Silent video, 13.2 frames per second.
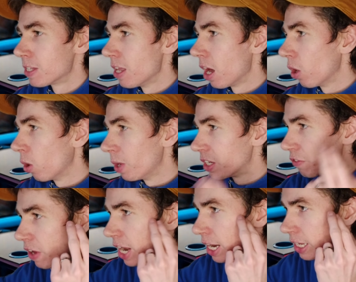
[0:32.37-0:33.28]
Not always
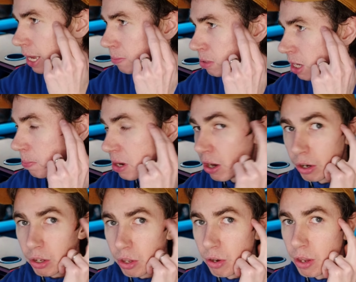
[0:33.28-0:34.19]
fun and games up
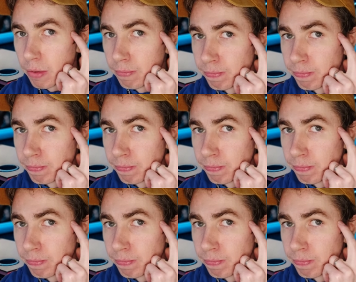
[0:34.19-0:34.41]
here, Kiri.